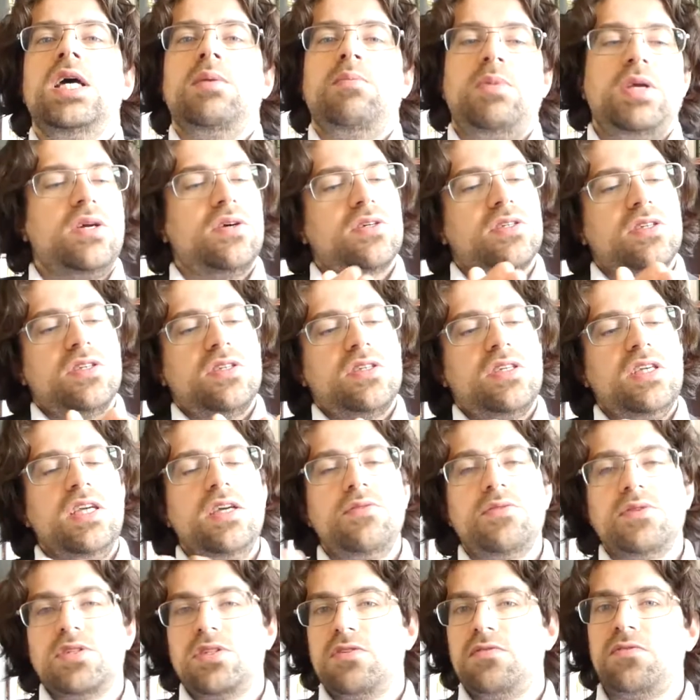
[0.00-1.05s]
Because a
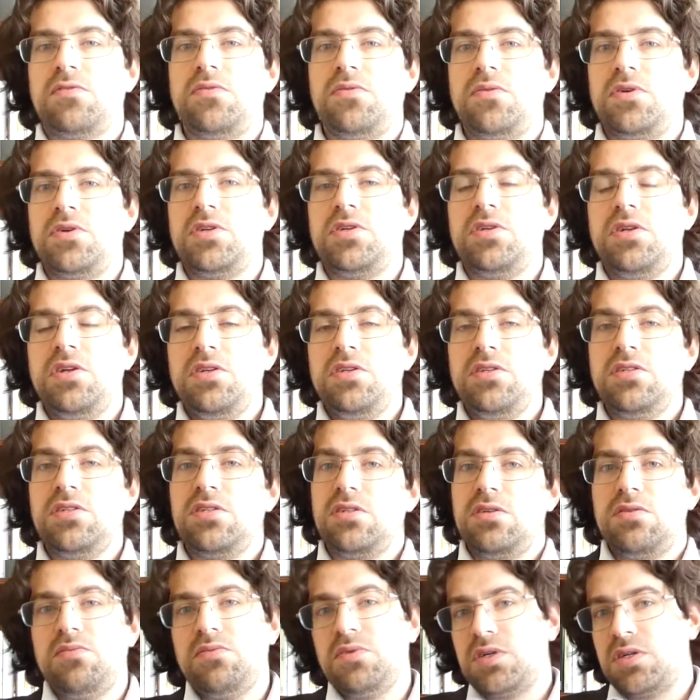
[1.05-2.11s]
sequence of coordinates,